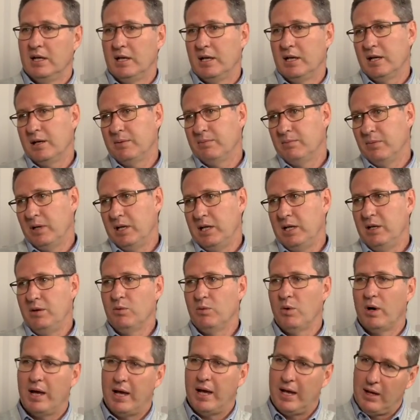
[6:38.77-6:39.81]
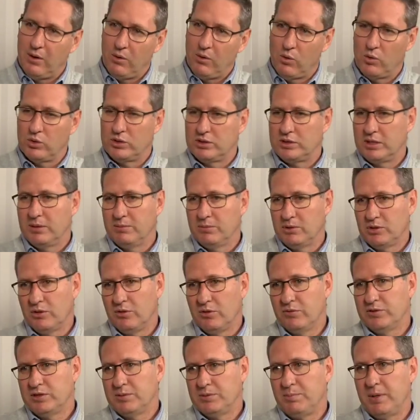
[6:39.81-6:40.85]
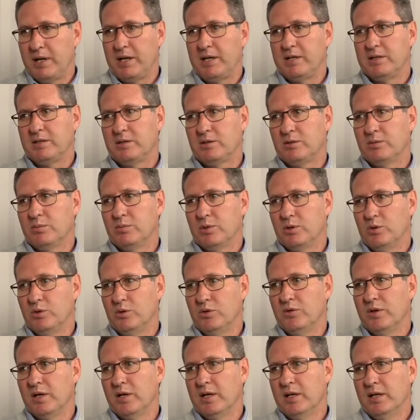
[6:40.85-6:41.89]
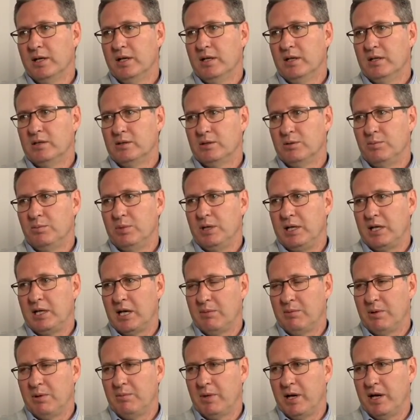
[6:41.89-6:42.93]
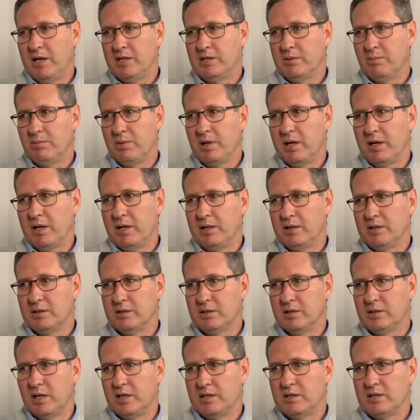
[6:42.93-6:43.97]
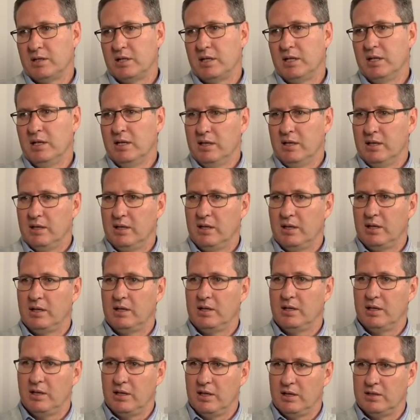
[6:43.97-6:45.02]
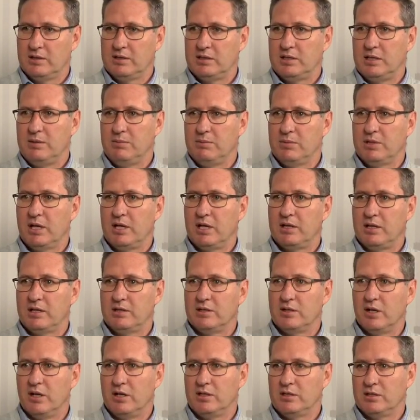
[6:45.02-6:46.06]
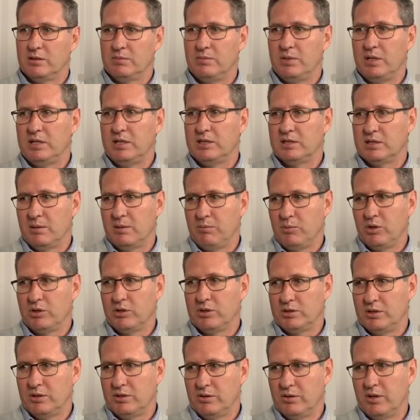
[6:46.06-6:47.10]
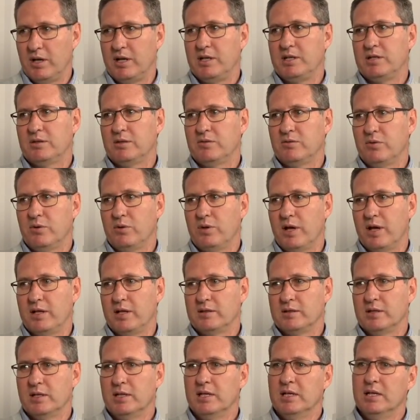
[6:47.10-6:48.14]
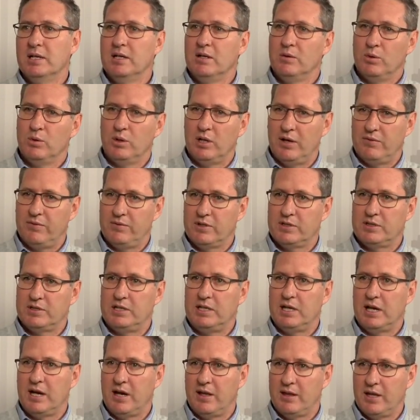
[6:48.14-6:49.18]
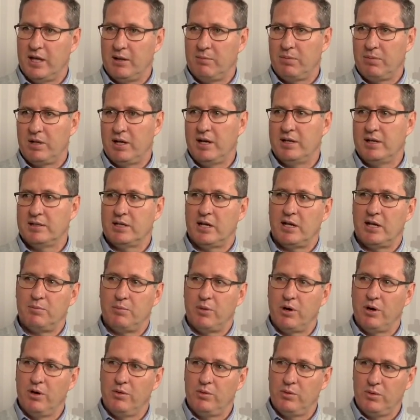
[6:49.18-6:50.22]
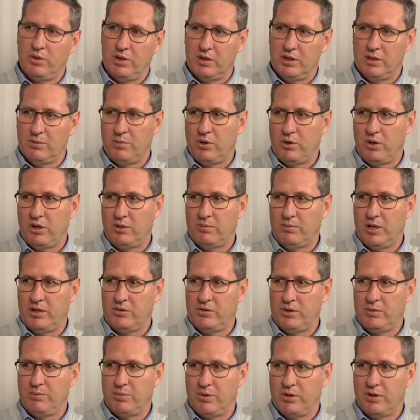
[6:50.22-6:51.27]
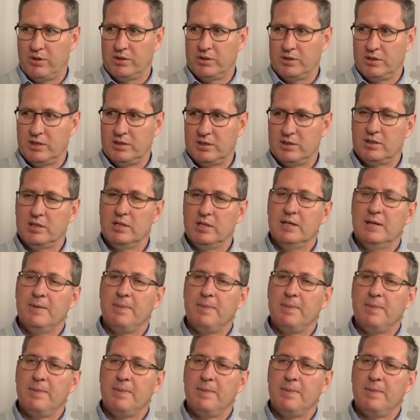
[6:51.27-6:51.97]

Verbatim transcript: um, leeway or some sort of space to maneuver to become a major player internationally. It seems that there's going to be some consideration for that. We'll have to see how that plays out both within the parliamentary process